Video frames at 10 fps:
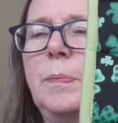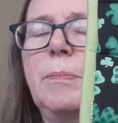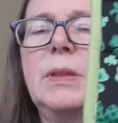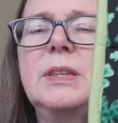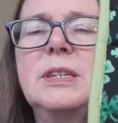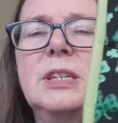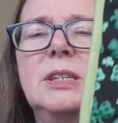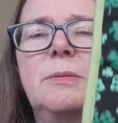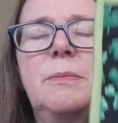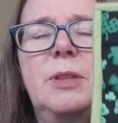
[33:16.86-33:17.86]
But
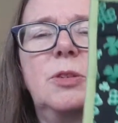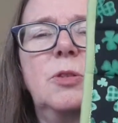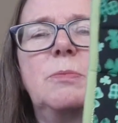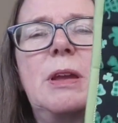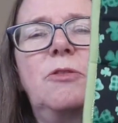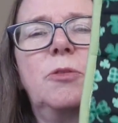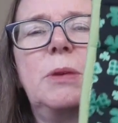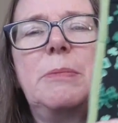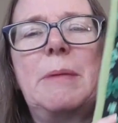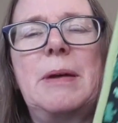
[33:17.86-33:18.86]
this was made for
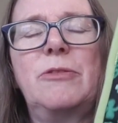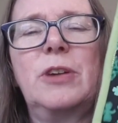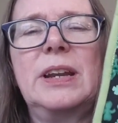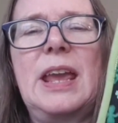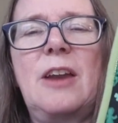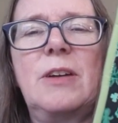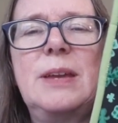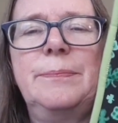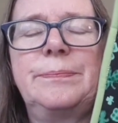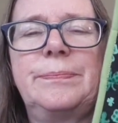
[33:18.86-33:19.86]
me by my friend
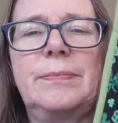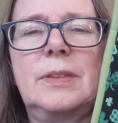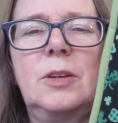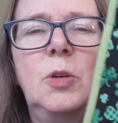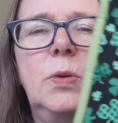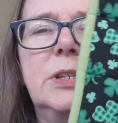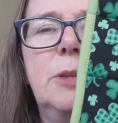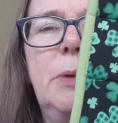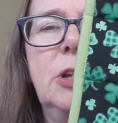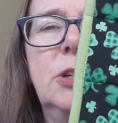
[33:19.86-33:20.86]
Carrie, who is
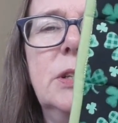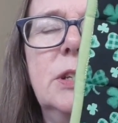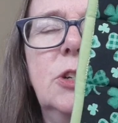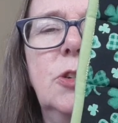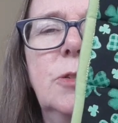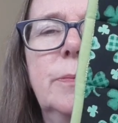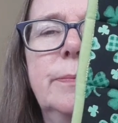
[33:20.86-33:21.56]
the patient stitcher.